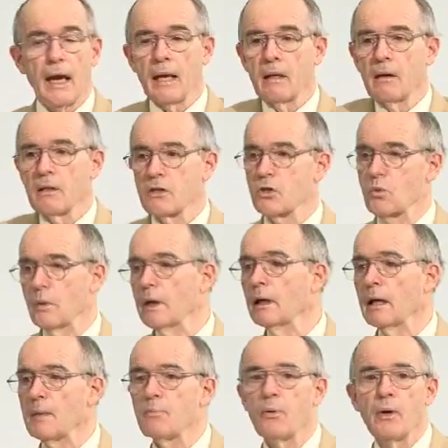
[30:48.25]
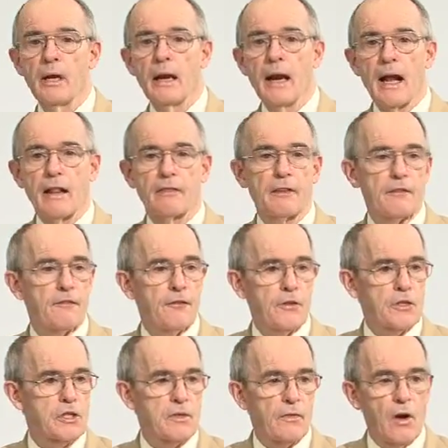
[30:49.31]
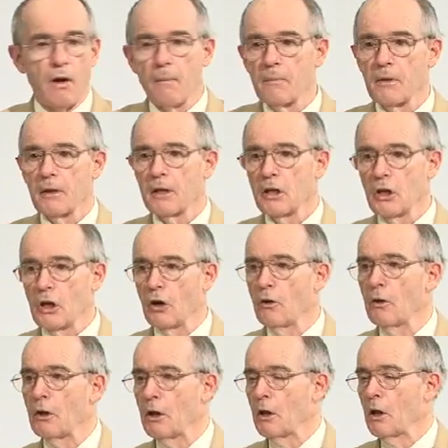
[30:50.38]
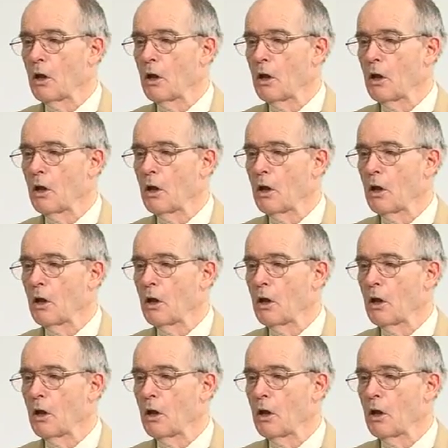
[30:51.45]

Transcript: And Zwingli pointed out that, first of all, you know,